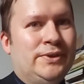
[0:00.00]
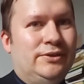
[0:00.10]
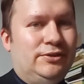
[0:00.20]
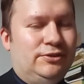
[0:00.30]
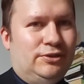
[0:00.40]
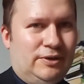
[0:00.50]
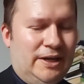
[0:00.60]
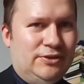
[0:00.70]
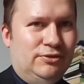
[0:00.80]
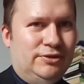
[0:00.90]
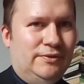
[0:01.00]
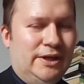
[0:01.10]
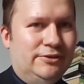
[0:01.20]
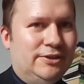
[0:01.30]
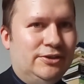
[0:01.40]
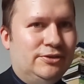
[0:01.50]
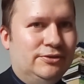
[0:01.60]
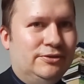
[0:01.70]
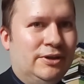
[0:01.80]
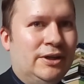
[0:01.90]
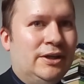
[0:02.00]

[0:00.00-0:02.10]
This is a clash of civilizations.